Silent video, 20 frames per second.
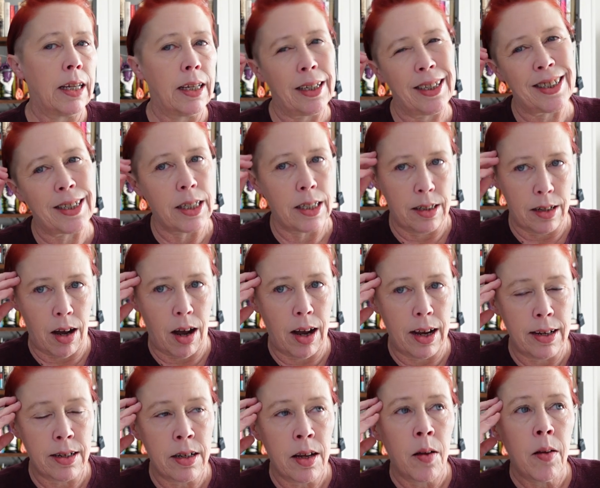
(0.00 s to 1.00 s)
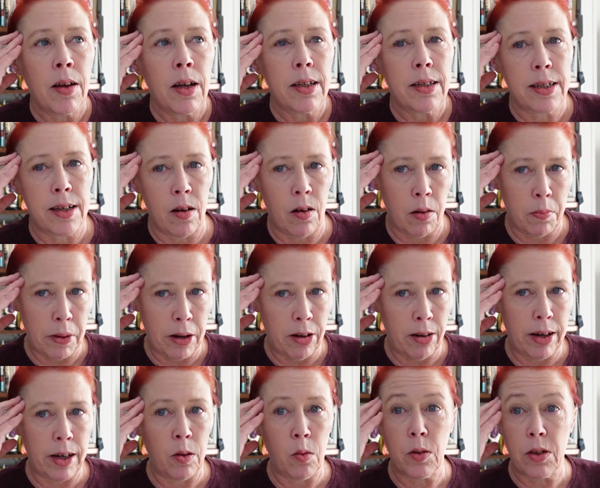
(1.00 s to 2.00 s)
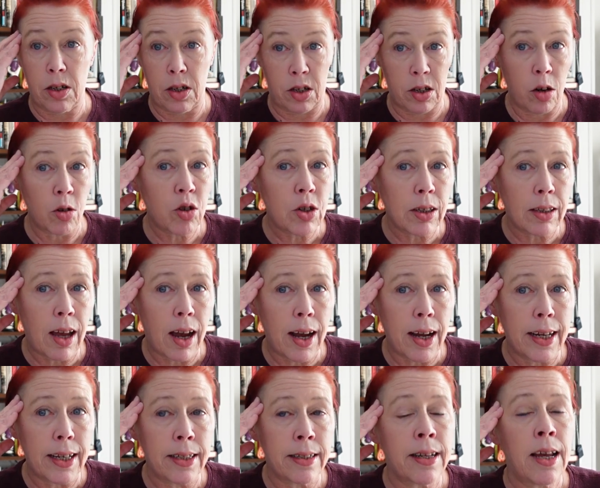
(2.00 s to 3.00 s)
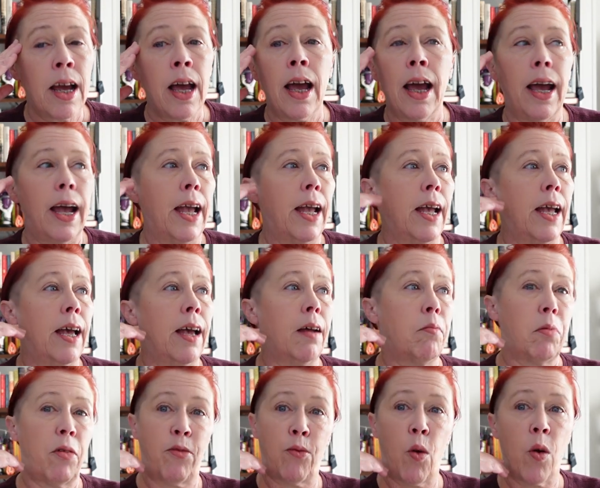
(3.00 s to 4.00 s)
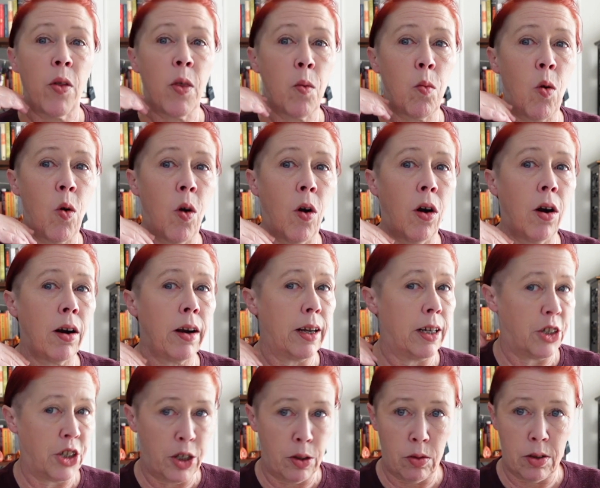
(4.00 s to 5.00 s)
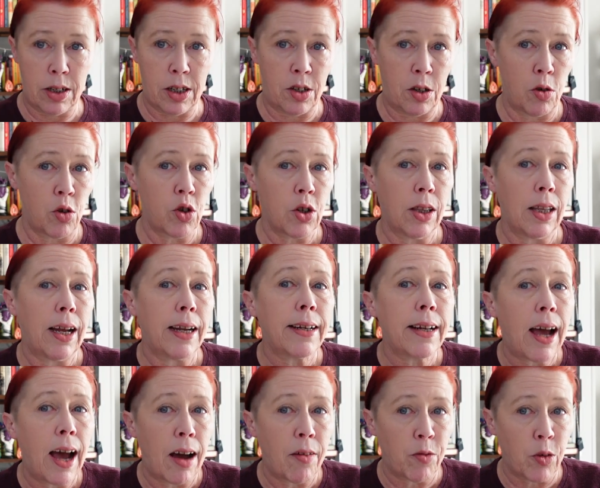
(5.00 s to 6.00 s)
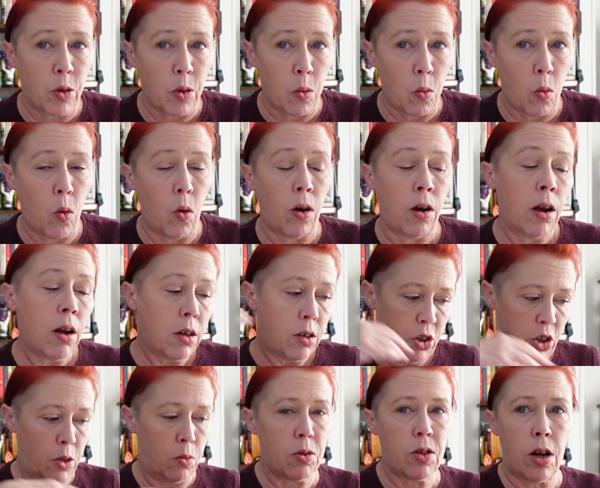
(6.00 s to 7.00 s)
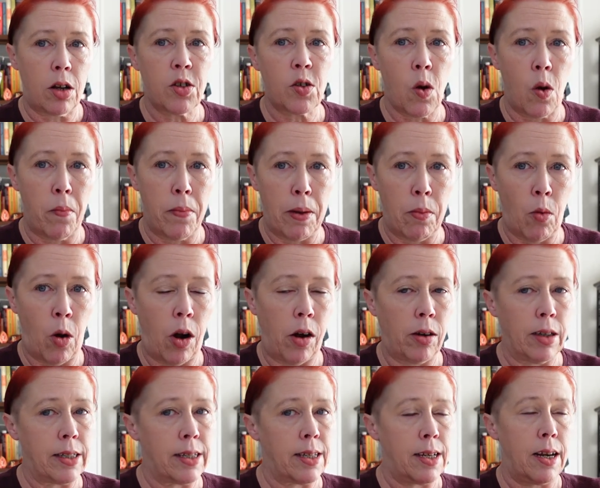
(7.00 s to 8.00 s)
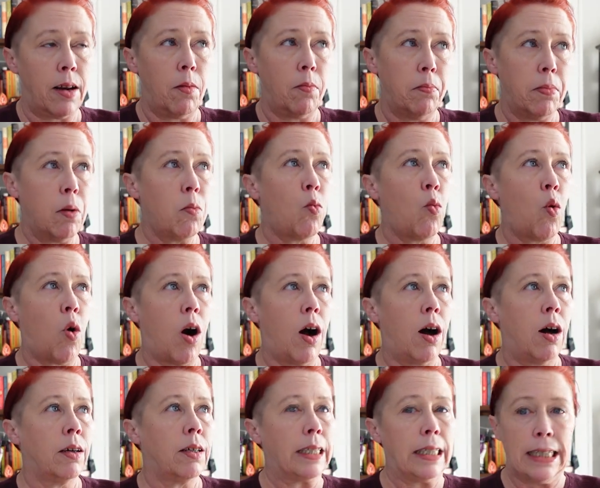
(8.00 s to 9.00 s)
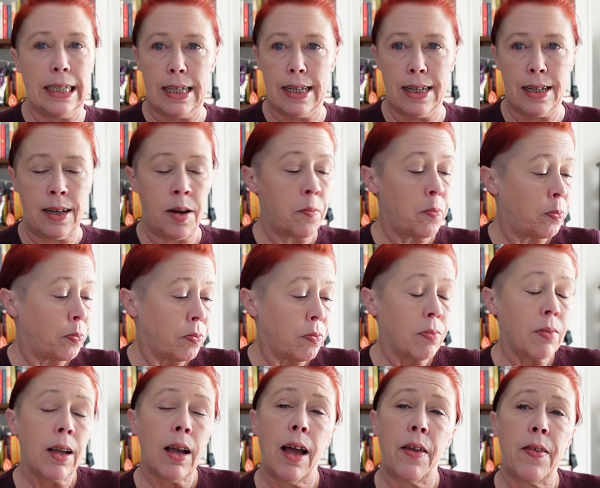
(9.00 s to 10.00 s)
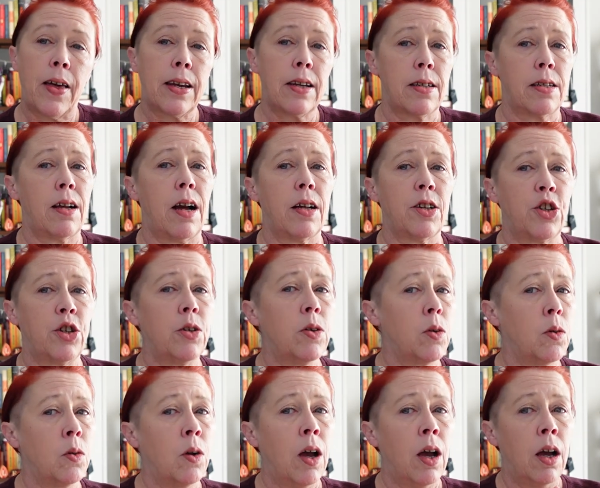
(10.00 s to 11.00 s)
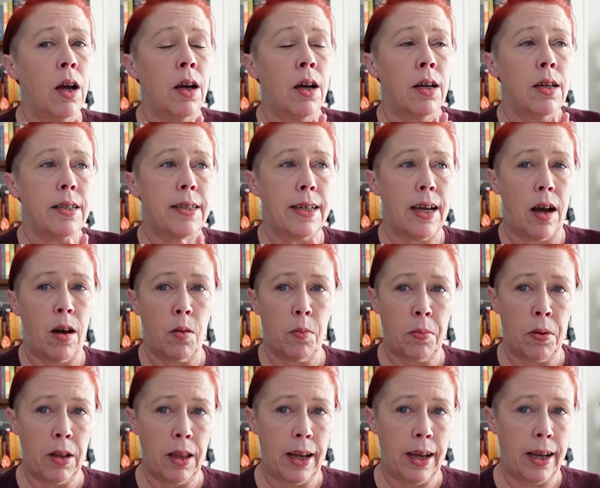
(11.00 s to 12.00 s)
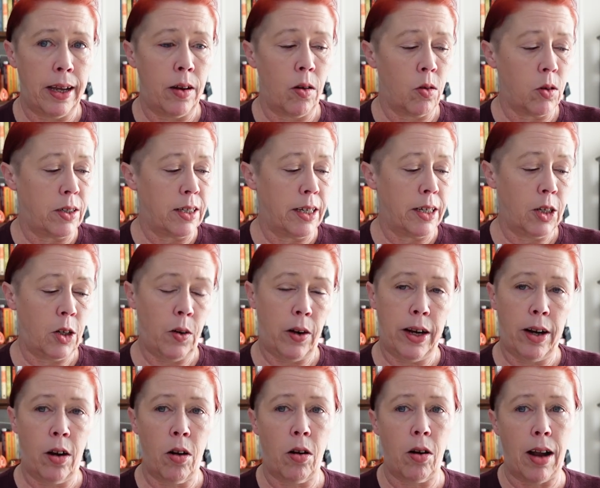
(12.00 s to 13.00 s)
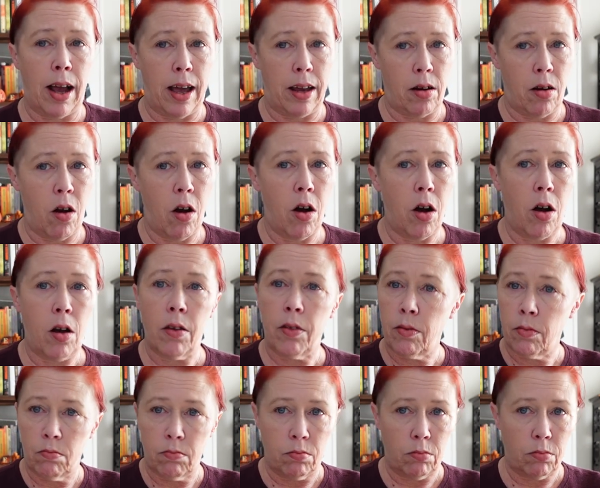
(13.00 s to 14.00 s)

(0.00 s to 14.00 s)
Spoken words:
It did not. Sarah Baring was a socialite, and before the war, and she was a socialite after the war. She was also a memoirist. And that is not to downplay or denigrate her at all.